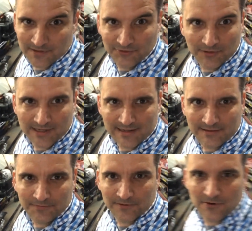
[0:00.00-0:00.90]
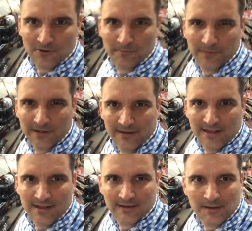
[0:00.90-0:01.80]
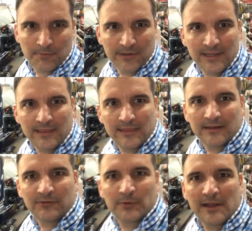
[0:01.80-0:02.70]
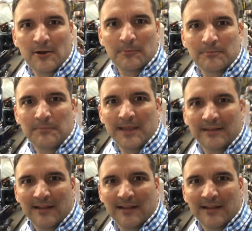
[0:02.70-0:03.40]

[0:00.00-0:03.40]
It's really not difficult, but a couple key things would help make